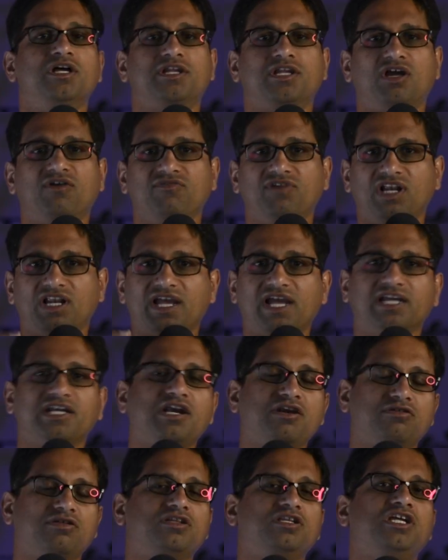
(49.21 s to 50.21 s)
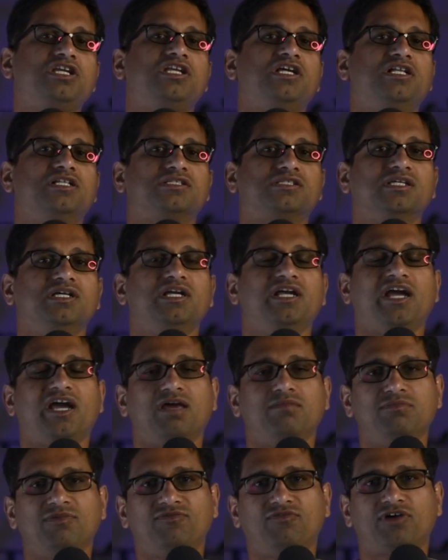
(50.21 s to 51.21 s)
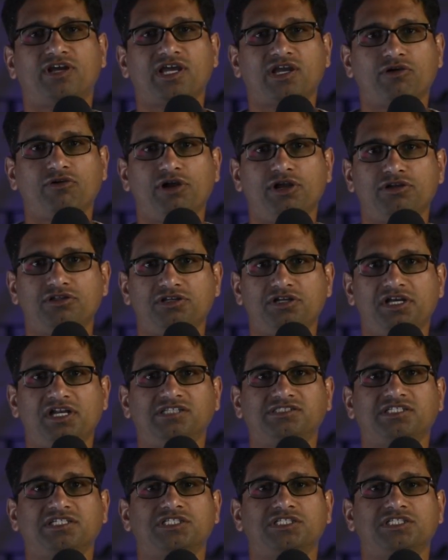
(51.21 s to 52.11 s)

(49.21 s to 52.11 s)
Now we'll get into the details. And before I go into the details,